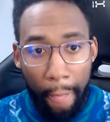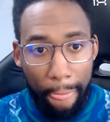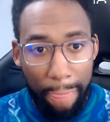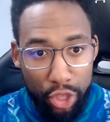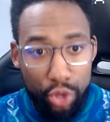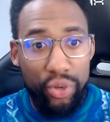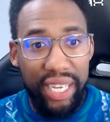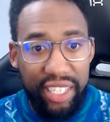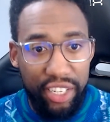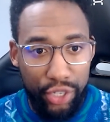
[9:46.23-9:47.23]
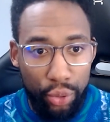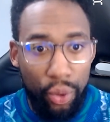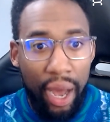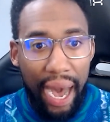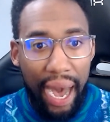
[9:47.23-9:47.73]
you need to do
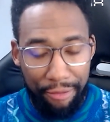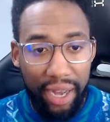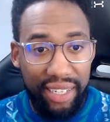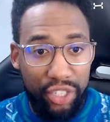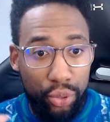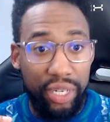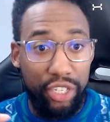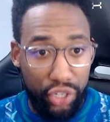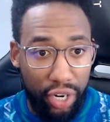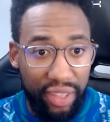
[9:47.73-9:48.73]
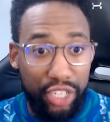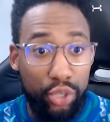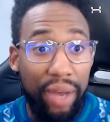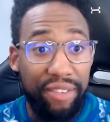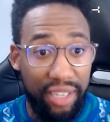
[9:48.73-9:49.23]
upfront to ensure that
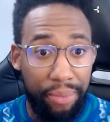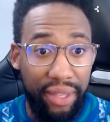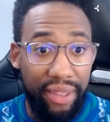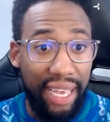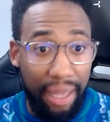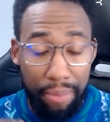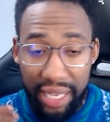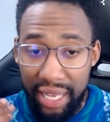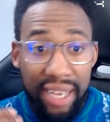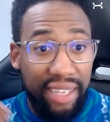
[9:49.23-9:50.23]
you have something that can be